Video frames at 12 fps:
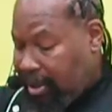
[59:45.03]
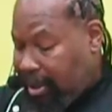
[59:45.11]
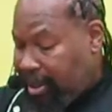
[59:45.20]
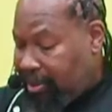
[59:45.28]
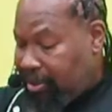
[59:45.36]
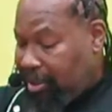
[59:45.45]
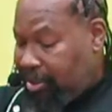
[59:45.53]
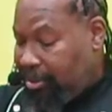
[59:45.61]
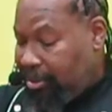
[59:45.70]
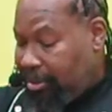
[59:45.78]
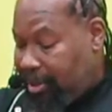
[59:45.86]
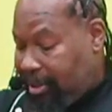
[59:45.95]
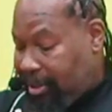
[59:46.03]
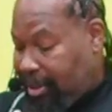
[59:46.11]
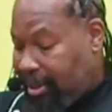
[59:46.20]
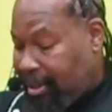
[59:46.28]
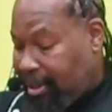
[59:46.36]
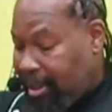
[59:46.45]
a sauteuse.
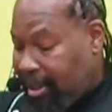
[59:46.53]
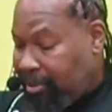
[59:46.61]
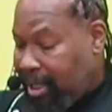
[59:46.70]
I mean, you